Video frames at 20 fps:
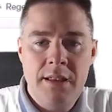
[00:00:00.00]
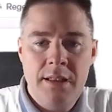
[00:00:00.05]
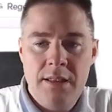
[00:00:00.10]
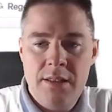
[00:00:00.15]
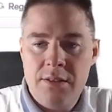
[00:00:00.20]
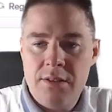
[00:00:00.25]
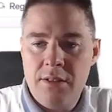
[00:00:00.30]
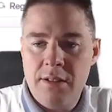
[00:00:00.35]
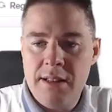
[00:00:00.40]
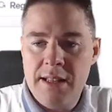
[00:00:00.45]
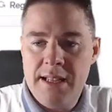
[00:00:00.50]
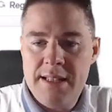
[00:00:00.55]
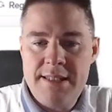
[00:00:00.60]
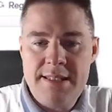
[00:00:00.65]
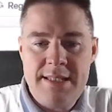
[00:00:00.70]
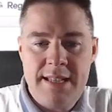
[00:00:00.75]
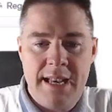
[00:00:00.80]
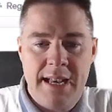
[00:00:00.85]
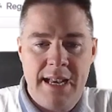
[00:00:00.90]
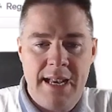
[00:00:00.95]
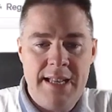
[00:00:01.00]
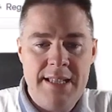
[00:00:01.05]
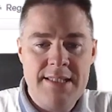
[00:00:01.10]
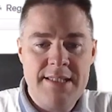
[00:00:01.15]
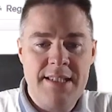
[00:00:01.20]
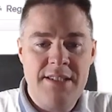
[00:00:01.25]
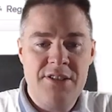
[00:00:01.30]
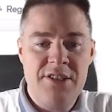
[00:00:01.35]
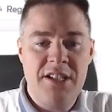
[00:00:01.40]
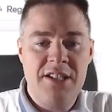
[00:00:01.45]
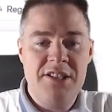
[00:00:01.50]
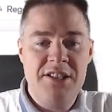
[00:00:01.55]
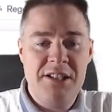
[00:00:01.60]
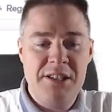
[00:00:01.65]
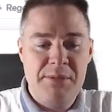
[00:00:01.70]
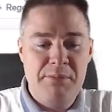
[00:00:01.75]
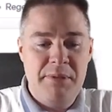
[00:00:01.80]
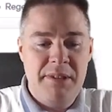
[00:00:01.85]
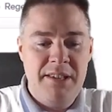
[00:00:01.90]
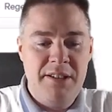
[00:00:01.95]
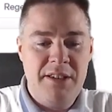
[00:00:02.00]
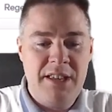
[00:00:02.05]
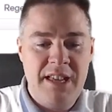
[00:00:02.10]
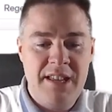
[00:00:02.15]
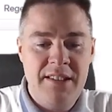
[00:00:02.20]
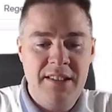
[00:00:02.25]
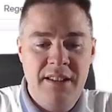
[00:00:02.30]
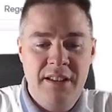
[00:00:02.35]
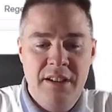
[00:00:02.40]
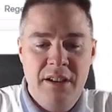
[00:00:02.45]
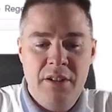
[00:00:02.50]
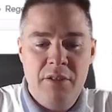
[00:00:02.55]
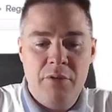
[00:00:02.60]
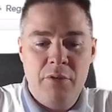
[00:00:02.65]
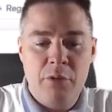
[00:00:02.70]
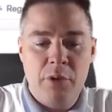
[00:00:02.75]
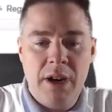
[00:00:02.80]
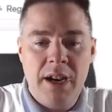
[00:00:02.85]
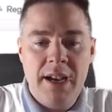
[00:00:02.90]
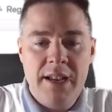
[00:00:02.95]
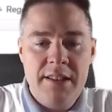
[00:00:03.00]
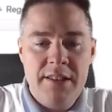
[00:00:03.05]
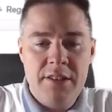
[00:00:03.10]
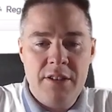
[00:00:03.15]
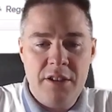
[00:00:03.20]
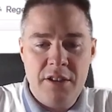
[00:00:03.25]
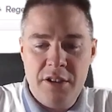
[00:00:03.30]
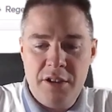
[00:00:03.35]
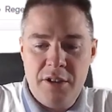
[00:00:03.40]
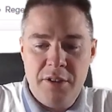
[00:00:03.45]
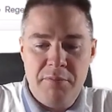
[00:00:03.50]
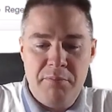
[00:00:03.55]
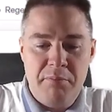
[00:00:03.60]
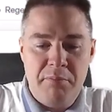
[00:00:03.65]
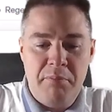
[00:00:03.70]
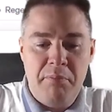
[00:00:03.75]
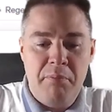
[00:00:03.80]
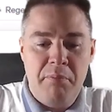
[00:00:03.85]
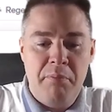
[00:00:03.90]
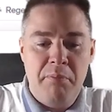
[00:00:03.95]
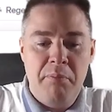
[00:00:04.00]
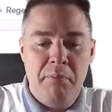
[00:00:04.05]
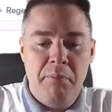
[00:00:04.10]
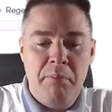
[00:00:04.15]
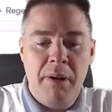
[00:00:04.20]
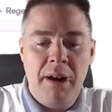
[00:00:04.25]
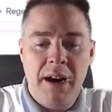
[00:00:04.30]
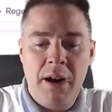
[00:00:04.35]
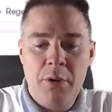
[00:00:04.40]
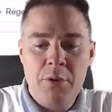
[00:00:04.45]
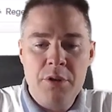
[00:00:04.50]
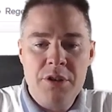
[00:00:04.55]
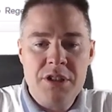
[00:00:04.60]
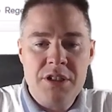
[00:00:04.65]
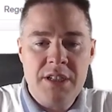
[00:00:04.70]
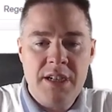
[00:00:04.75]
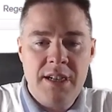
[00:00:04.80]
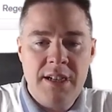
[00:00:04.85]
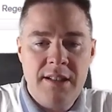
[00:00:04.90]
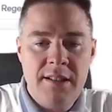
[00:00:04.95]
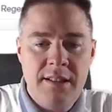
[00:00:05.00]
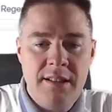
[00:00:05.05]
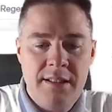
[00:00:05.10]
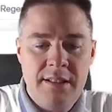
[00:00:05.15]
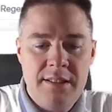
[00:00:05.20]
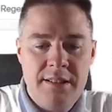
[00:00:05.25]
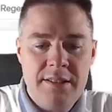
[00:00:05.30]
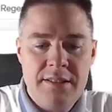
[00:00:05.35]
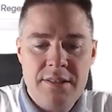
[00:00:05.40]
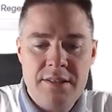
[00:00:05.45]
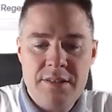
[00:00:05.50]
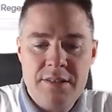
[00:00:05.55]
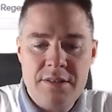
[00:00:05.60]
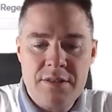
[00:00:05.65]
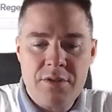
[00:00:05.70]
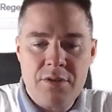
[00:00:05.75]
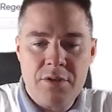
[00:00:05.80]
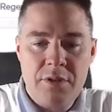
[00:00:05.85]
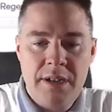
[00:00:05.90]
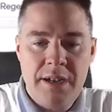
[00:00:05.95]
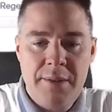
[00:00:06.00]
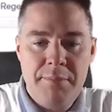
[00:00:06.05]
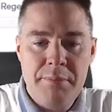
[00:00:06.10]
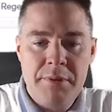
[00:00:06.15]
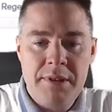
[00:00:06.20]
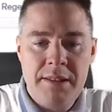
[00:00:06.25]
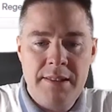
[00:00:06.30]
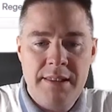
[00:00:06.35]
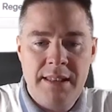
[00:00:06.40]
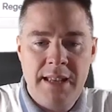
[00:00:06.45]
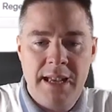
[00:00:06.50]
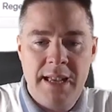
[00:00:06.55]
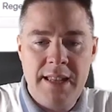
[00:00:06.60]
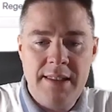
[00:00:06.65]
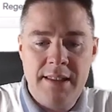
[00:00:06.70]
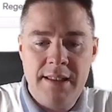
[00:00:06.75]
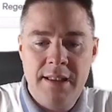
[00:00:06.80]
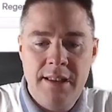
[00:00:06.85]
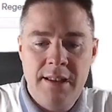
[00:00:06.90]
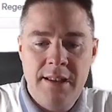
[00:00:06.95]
So let's ask ChatGPT again, write a PowerShell script that